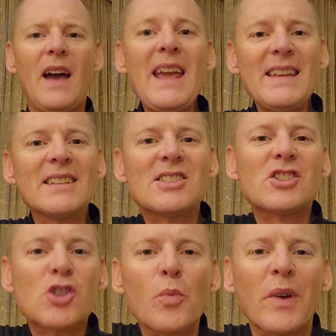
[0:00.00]
Hey, this is
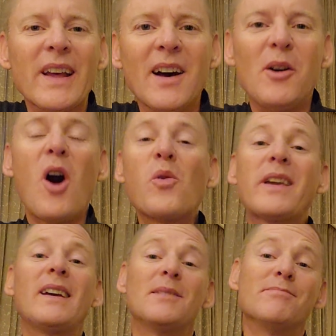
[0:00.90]
Super Dale.
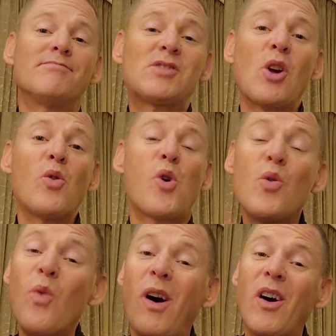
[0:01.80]
Okay, so
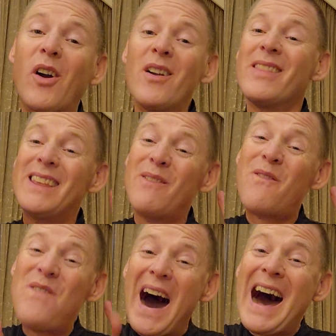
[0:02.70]
who are the
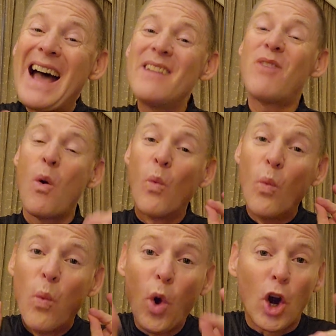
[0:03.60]
5
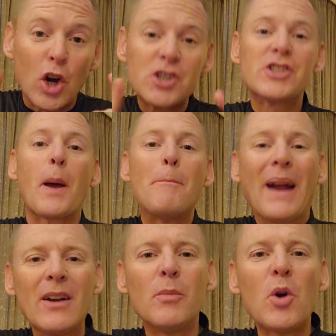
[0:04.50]
worst
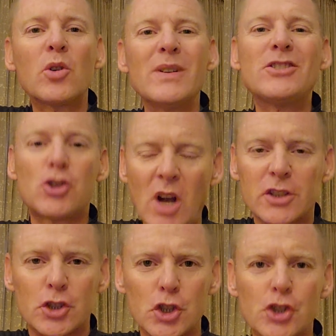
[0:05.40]
paramotor
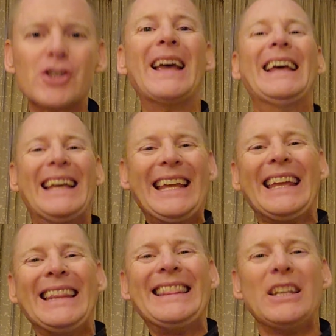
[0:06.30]
instructors
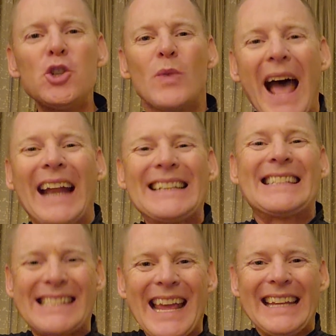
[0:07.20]
in the United
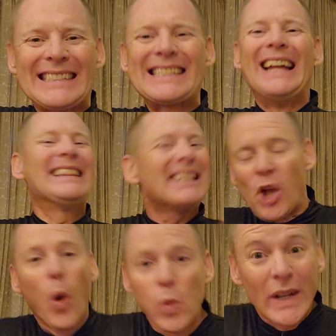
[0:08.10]
States that
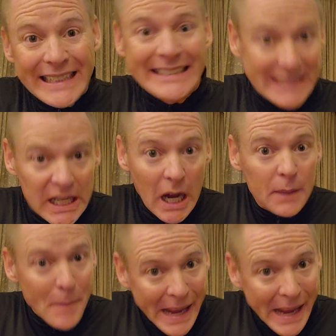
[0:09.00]
totally suck,